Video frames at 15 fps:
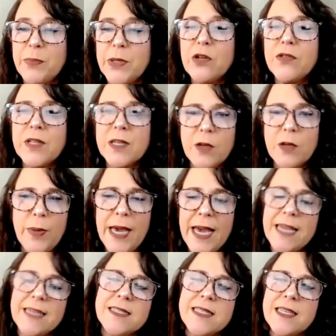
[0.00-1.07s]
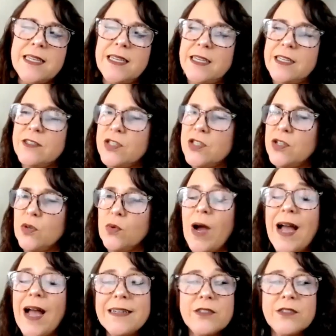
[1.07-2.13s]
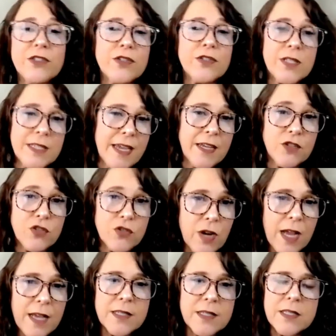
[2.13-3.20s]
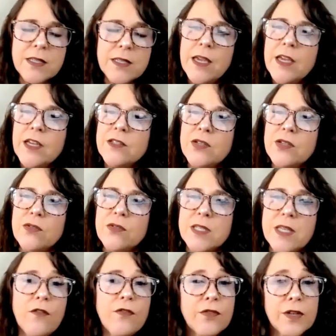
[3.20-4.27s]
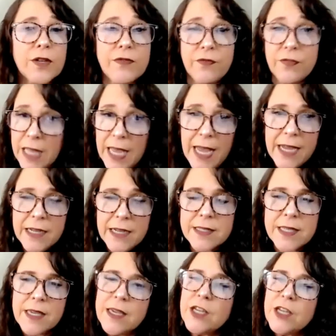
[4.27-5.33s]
build the capacity to understand trust, to self-reflect,